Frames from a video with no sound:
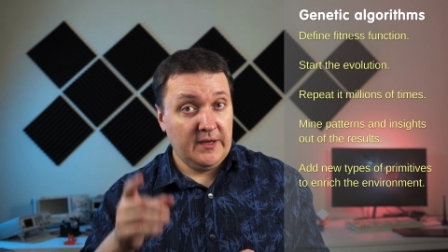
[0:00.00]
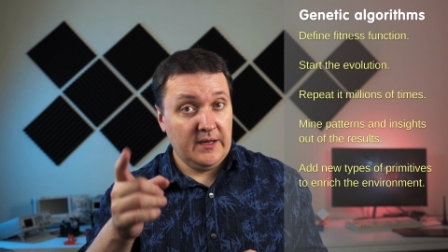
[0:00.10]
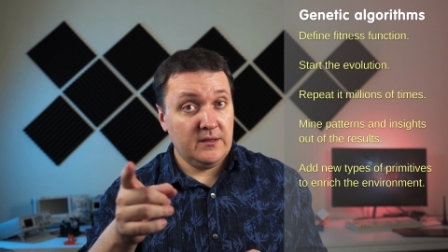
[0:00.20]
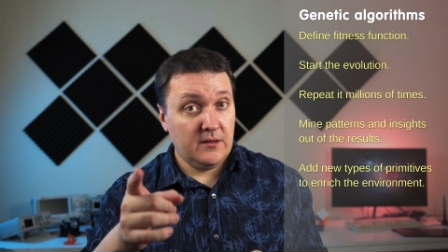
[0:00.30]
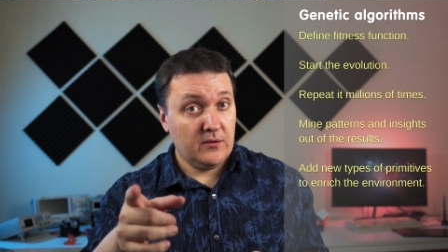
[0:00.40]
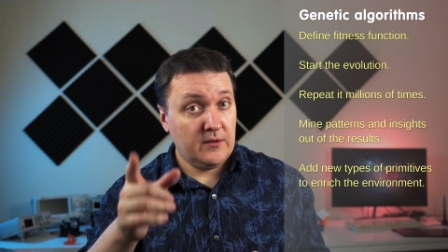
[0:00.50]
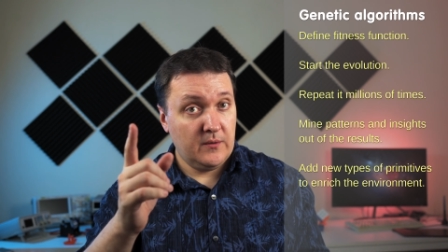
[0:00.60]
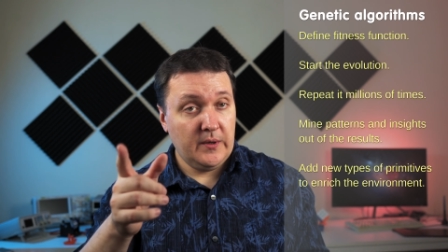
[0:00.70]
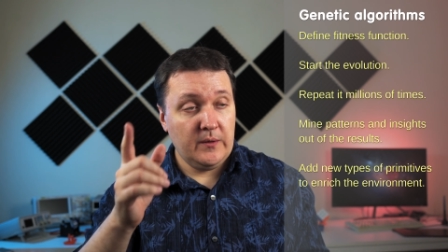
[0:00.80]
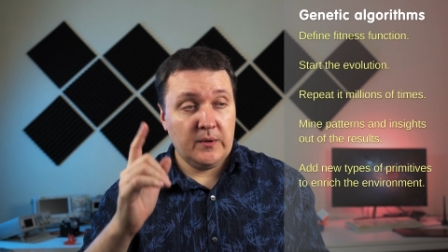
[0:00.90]
And along
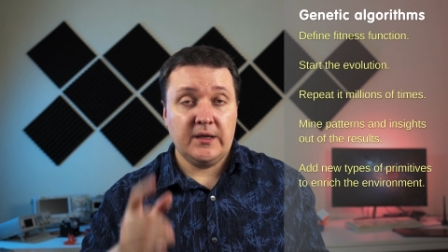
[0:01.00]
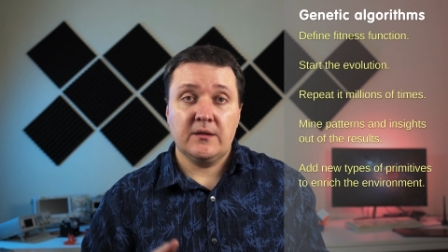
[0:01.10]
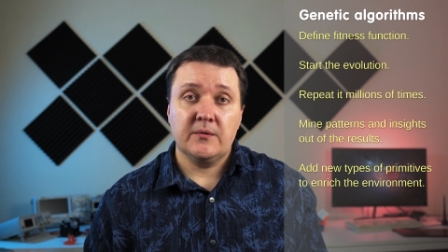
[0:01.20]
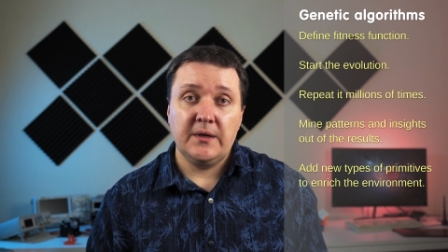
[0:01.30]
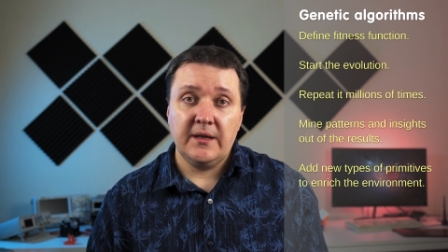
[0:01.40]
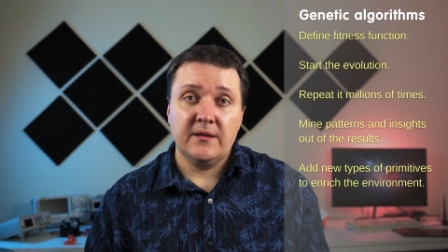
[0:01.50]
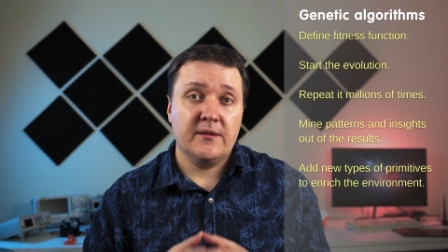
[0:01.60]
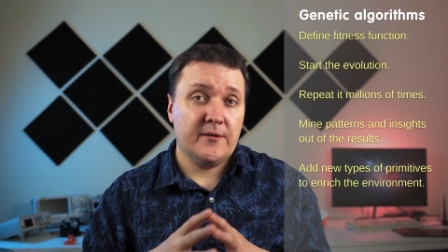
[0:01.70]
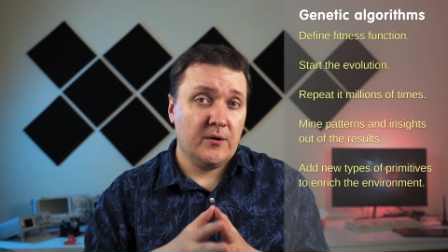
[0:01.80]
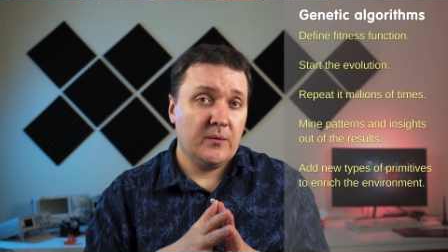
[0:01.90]
the way we can create
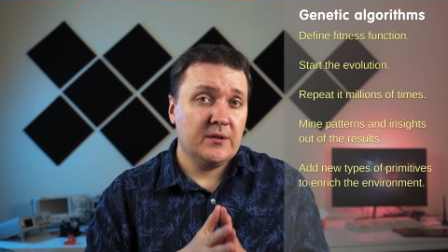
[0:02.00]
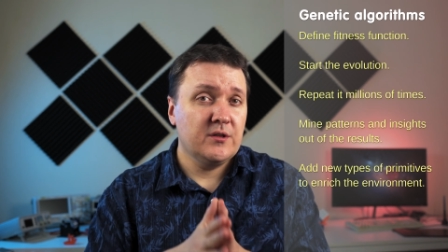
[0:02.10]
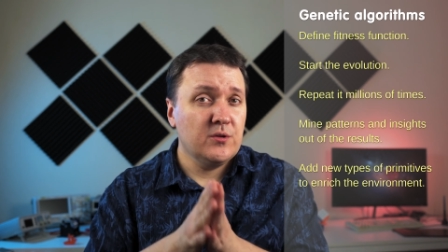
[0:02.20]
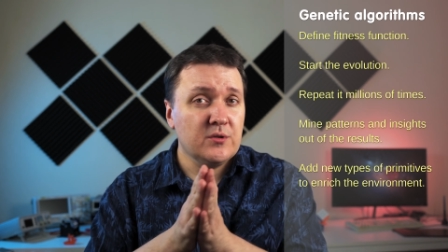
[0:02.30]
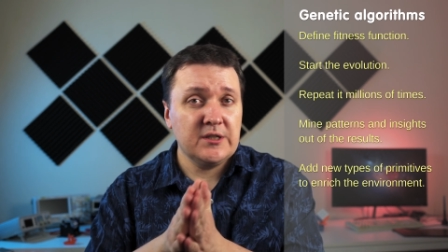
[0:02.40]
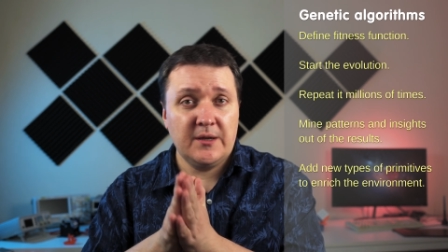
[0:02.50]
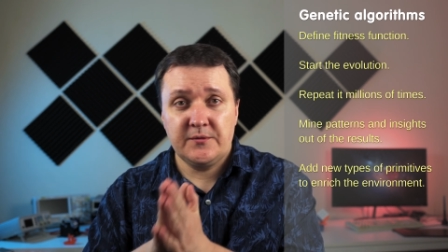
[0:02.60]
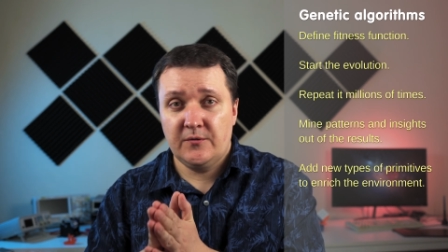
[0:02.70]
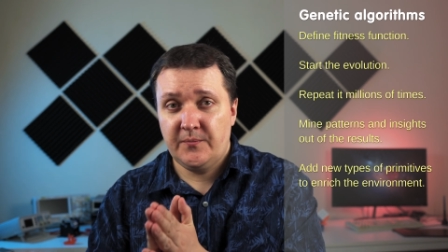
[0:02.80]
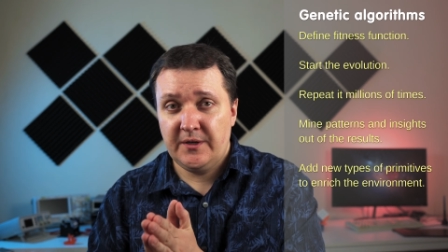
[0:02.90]
and throw in new
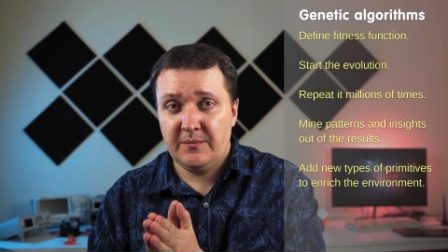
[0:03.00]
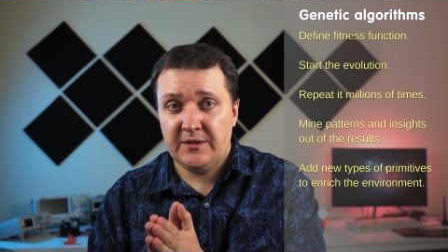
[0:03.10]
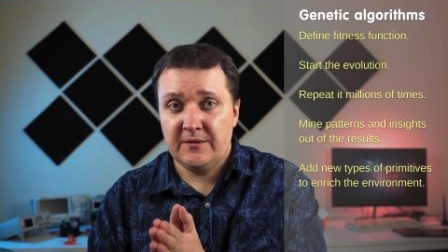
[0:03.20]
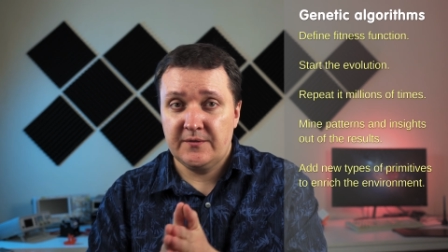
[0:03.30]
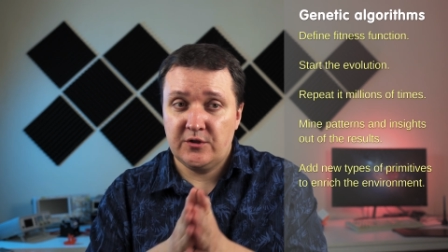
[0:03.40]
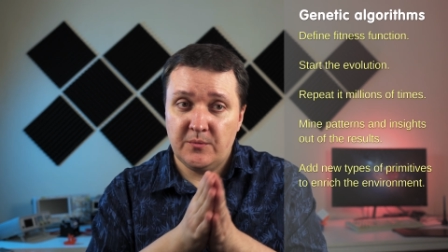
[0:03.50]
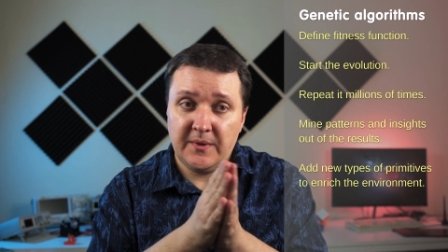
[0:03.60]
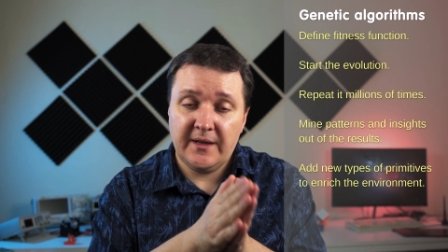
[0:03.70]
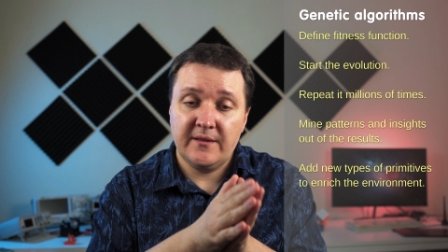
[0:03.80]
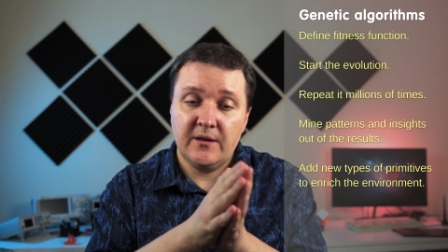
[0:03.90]
types of primitives to
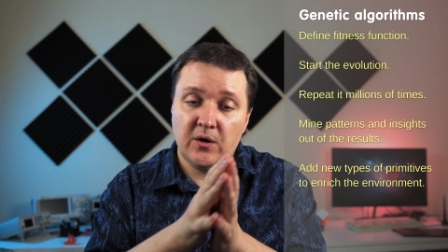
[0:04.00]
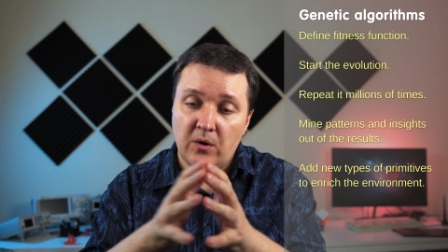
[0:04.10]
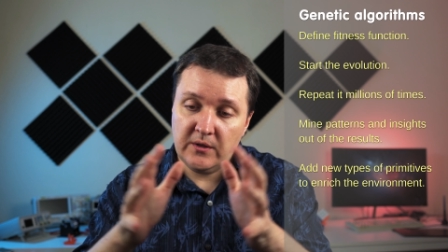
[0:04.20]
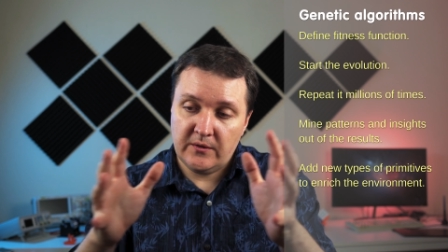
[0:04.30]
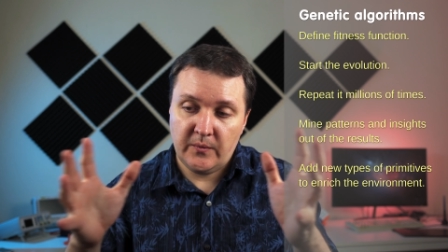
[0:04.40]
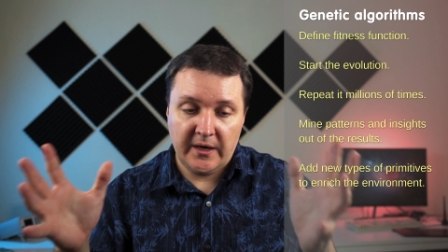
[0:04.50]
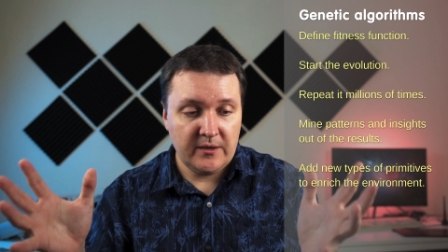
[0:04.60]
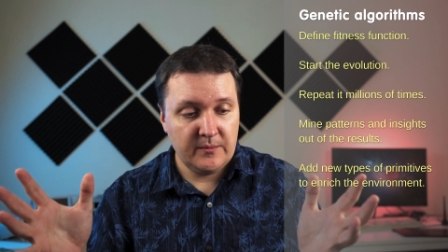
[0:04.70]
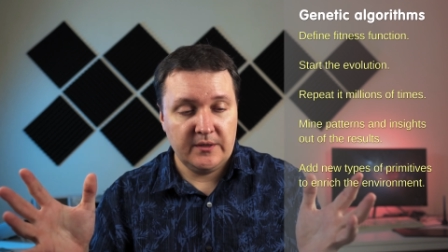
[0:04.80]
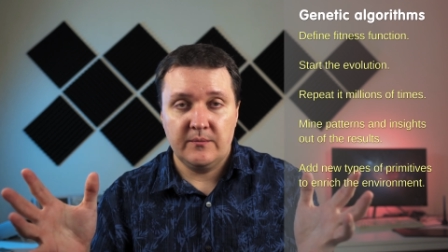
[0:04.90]
make the whole
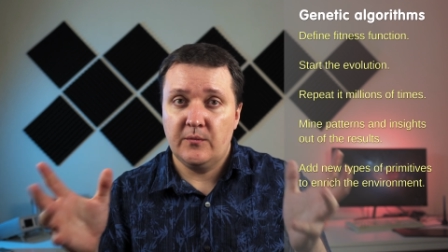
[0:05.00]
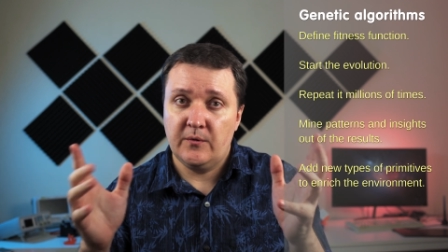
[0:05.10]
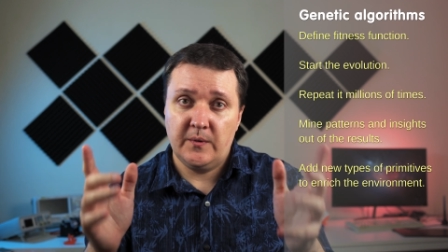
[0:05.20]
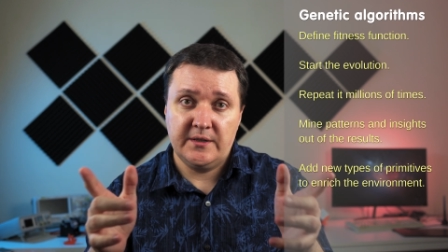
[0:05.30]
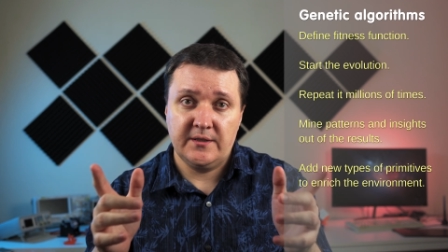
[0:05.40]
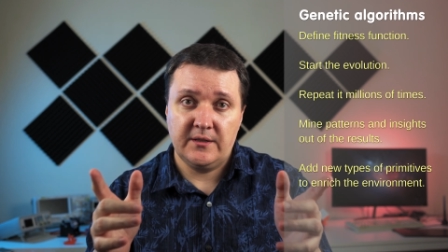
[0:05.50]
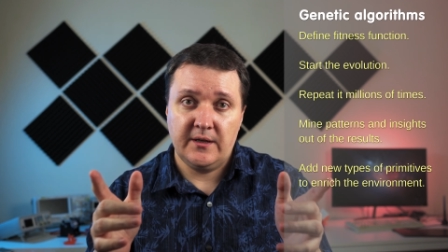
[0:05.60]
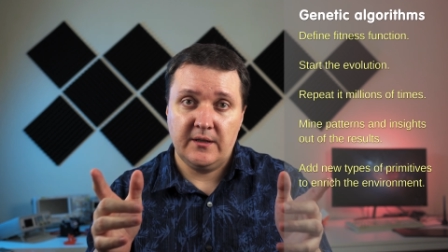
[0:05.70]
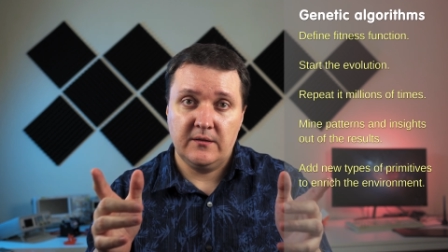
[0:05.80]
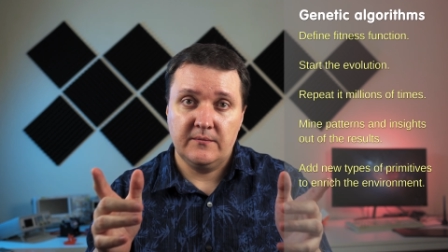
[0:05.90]
environment more
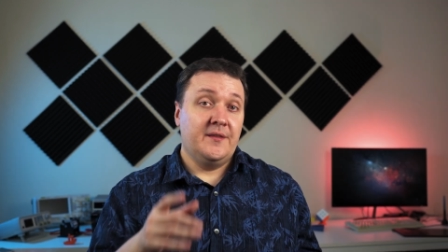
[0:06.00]
versatile.